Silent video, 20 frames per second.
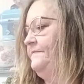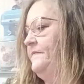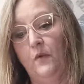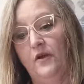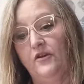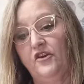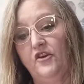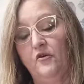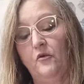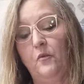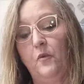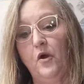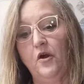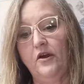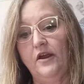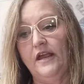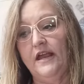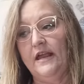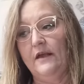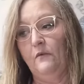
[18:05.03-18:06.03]
When you're
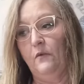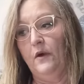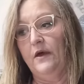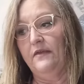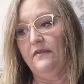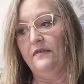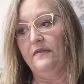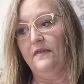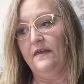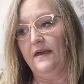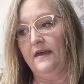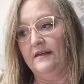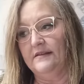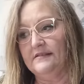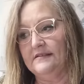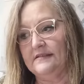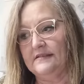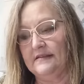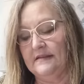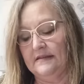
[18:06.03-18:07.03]
working with
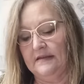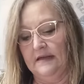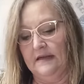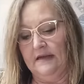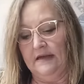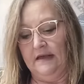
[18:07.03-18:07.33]
this